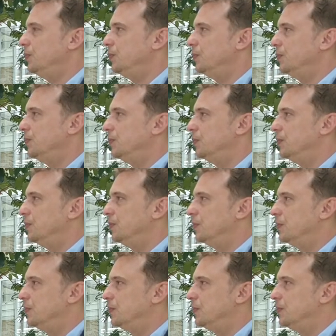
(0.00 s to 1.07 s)

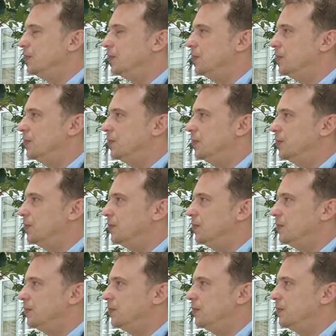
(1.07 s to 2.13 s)

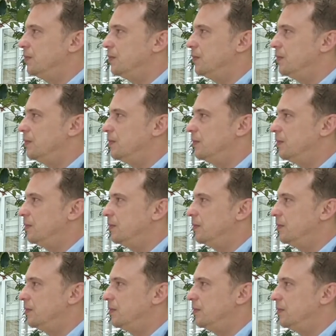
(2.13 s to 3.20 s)

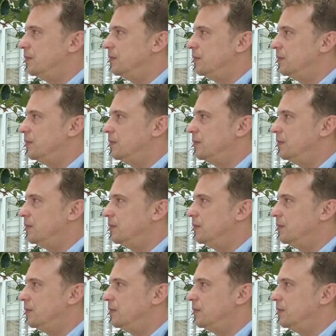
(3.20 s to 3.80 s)
No words are spoken by the person on screen.